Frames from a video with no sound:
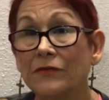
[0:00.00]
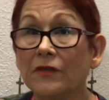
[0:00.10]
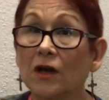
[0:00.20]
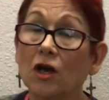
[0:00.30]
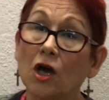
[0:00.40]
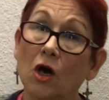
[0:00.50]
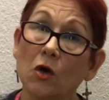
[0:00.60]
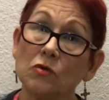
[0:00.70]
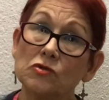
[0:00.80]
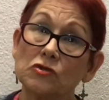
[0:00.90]
the
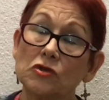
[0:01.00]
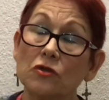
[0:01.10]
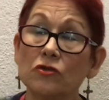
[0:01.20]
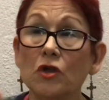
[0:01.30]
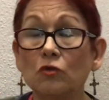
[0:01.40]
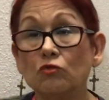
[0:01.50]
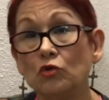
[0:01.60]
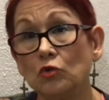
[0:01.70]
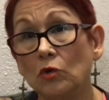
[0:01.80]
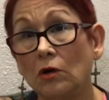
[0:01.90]
coast, the
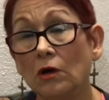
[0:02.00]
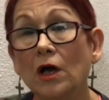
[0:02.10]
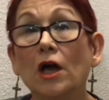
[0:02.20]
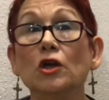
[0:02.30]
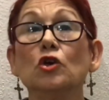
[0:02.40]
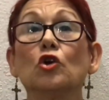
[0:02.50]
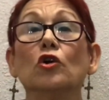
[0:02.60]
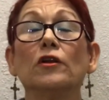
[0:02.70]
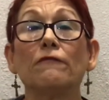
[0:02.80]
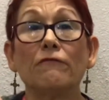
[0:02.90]
rural. You're
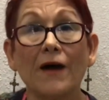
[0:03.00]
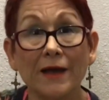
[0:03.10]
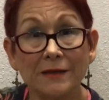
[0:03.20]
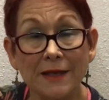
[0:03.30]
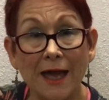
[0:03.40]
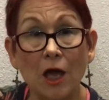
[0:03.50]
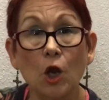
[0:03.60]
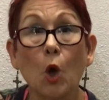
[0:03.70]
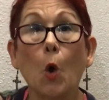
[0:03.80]
going to find out,